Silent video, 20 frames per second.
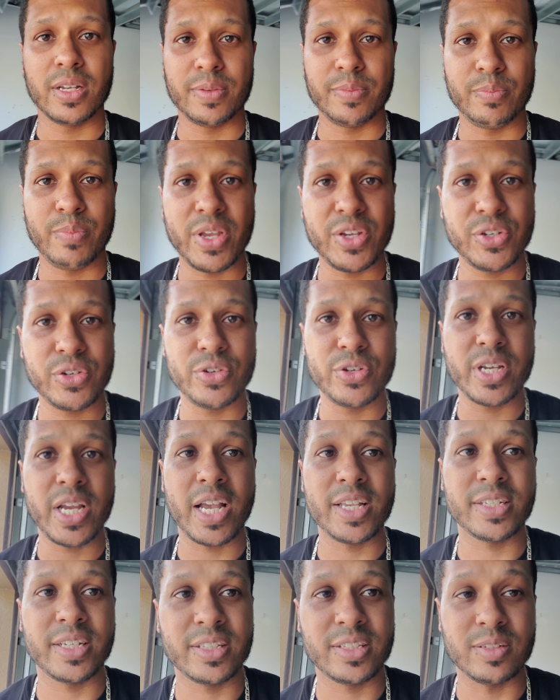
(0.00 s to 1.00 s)
make sure you
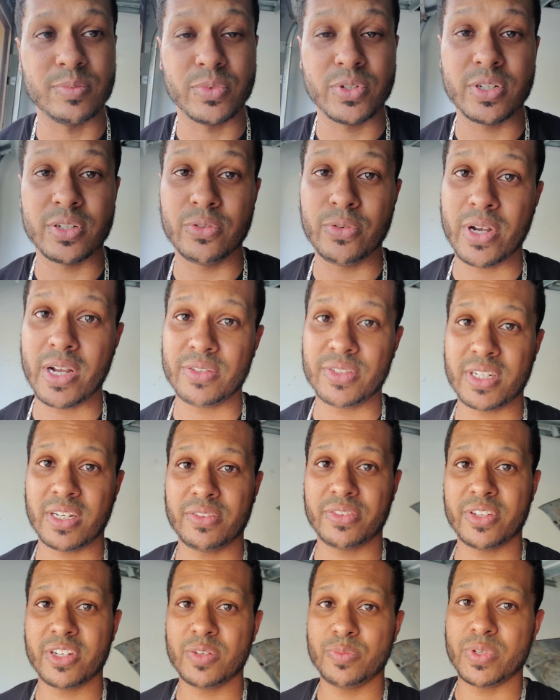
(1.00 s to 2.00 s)
guys get some good grounds out
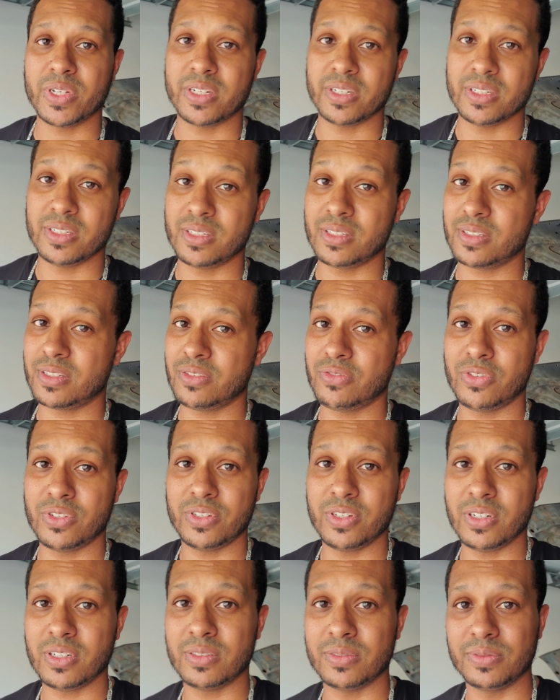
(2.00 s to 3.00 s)
there, because if you
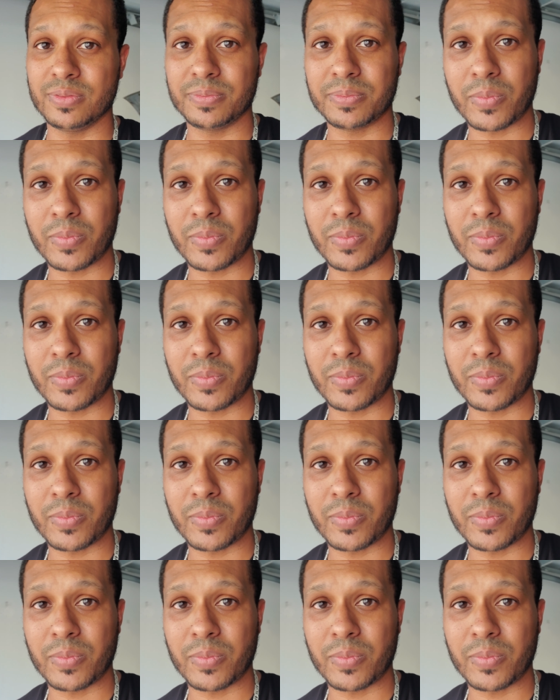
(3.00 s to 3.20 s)
don't,